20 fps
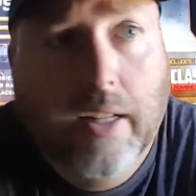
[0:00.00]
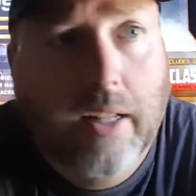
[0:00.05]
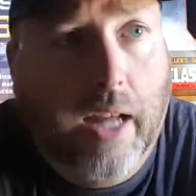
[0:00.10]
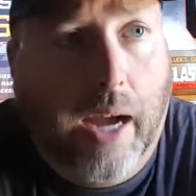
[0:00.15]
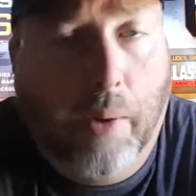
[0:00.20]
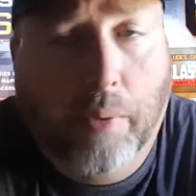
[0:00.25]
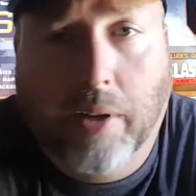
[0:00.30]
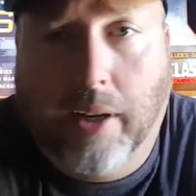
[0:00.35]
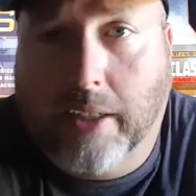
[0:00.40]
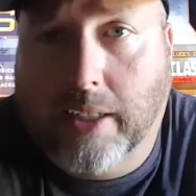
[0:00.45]
I
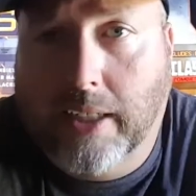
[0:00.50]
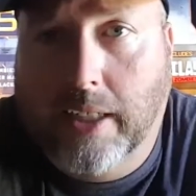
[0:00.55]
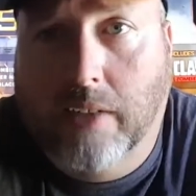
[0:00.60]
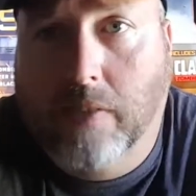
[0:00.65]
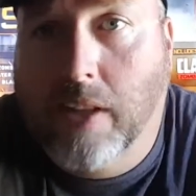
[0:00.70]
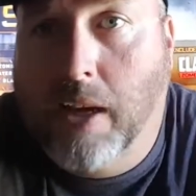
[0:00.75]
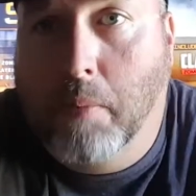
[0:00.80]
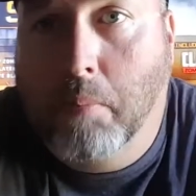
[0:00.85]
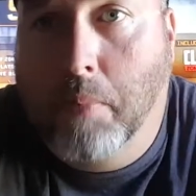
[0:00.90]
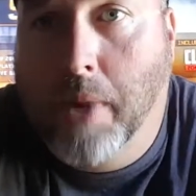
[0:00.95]
would like to give
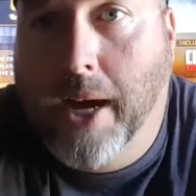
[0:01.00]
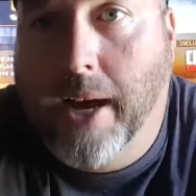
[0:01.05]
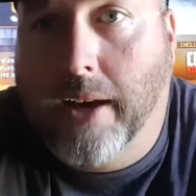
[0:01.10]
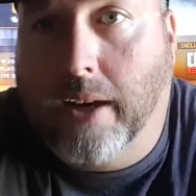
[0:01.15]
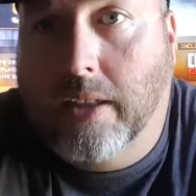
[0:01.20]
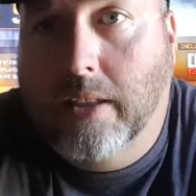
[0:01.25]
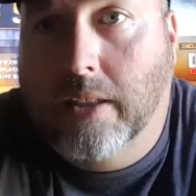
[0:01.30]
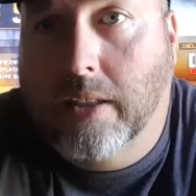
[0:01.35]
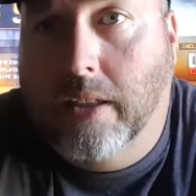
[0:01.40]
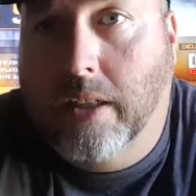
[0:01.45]
that
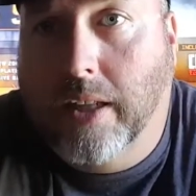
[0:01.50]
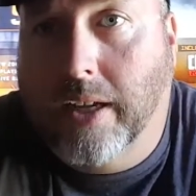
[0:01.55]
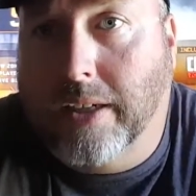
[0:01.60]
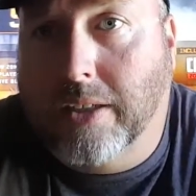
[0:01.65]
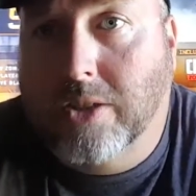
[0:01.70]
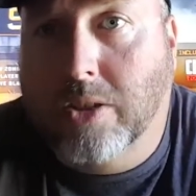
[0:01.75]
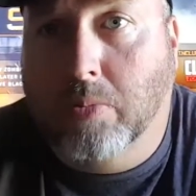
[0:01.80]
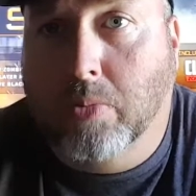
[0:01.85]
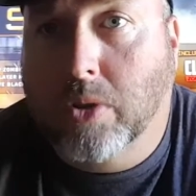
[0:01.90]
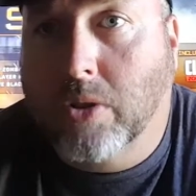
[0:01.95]
back to like
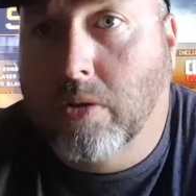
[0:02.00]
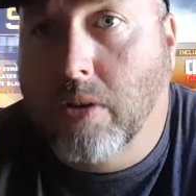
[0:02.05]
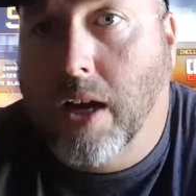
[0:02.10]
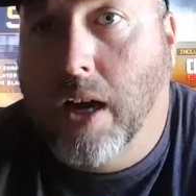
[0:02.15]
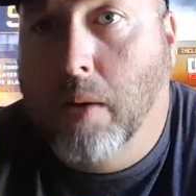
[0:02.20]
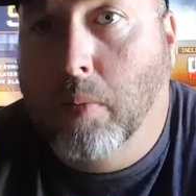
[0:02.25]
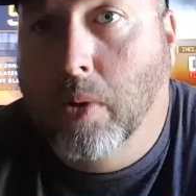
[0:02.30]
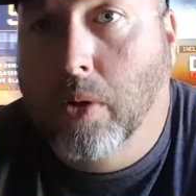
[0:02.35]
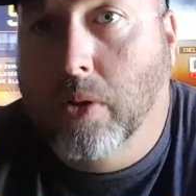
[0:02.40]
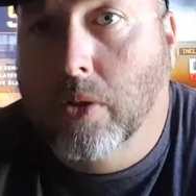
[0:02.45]

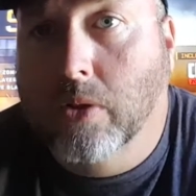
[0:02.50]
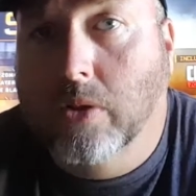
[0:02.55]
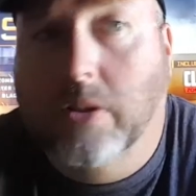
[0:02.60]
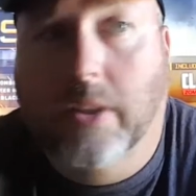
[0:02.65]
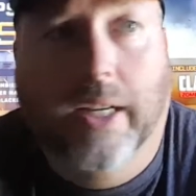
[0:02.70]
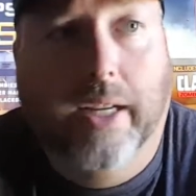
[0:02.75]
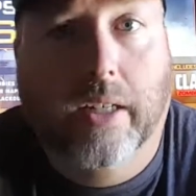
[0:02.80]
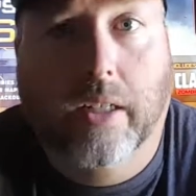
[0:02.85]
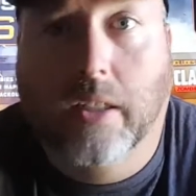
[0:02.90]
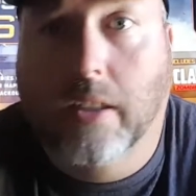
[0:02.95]
subscribers
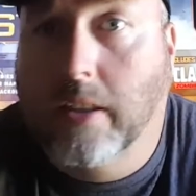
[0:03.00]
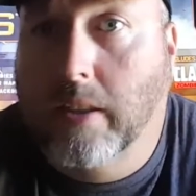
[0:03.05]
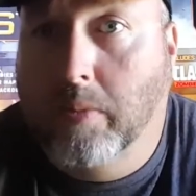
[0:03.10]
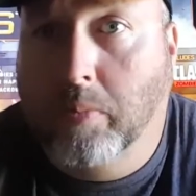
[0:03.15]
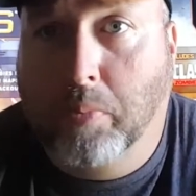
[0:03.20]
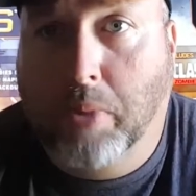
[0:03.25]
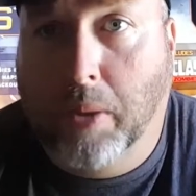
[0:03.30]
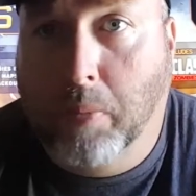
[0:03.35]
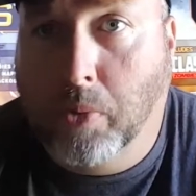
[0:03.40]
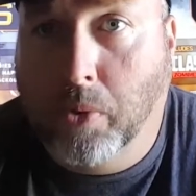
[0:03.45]
and
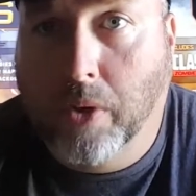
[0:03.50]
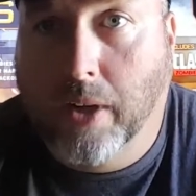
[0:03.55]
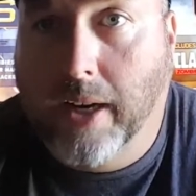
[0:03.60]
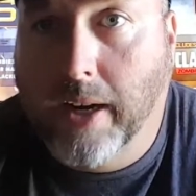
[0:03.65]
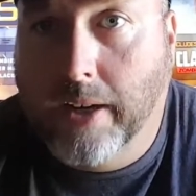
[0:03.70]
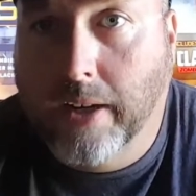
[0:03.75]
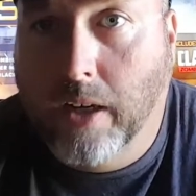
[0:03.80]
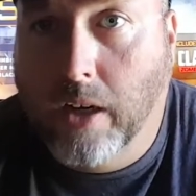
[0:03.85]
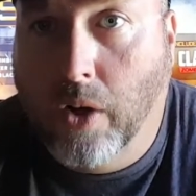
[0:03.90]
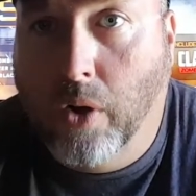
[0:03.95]
people that I
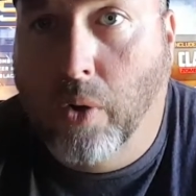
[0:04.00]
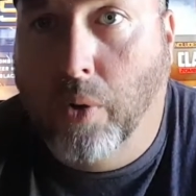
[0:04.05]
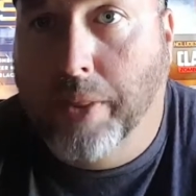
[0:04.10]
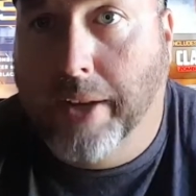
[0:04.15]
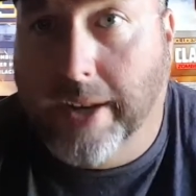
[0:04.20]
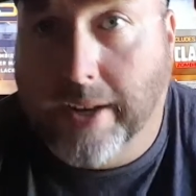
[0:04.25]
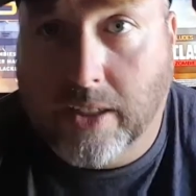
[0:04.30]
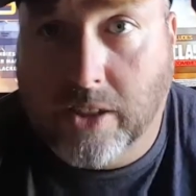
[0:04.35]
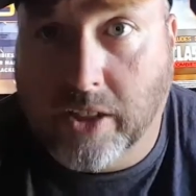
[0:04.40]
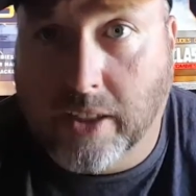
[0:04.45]
know that
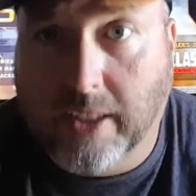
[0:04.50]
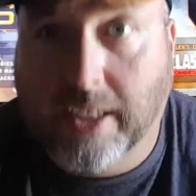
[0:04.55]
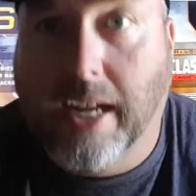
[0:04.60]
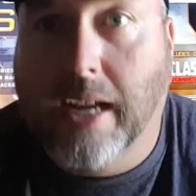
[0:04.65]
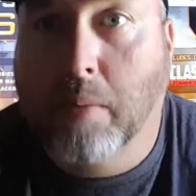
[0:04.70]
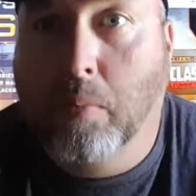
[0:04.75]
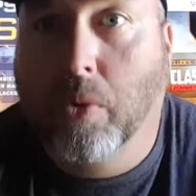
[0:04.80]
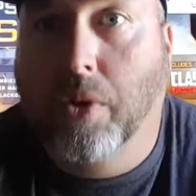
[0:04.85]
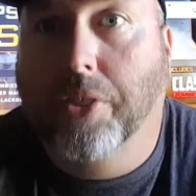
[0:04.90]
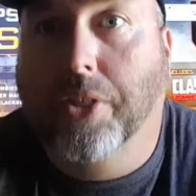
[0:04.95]
I actually
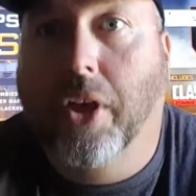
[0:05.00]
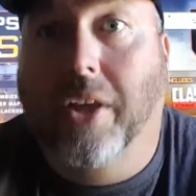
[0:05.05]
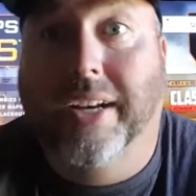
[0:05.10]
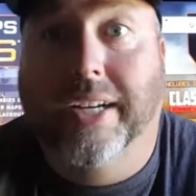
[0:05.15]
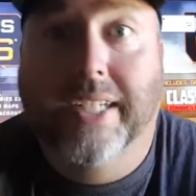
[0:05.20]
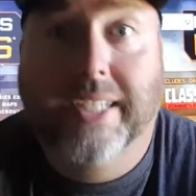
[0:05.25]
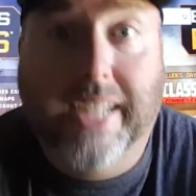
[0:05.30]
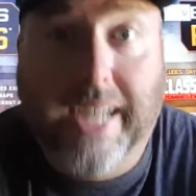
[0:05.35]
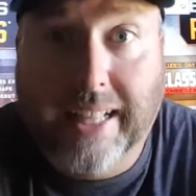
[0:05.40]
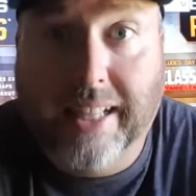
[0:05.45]
game with on a
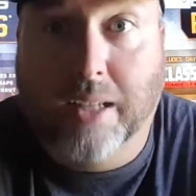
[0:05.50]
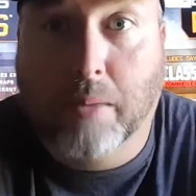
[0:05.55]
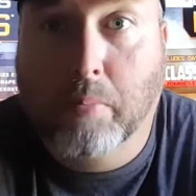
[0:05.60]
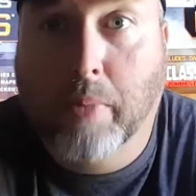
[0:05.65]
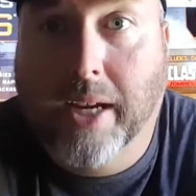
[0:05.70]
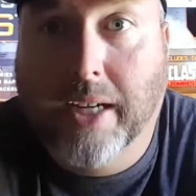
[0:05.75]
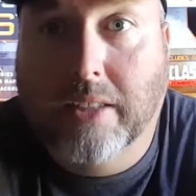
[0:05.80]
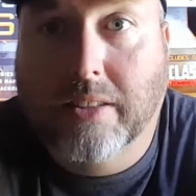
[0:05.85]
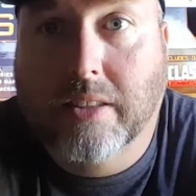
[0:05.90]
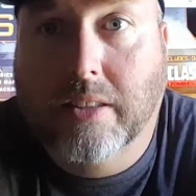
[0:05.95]
daily
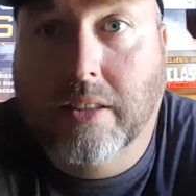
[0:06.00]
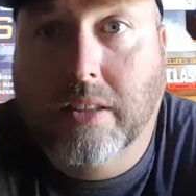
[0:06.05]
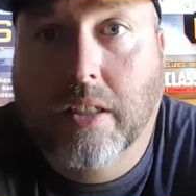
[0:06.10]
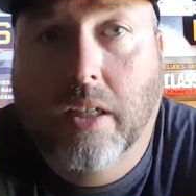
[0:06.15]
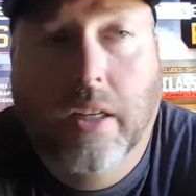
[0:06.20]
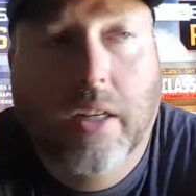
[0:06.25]
basis.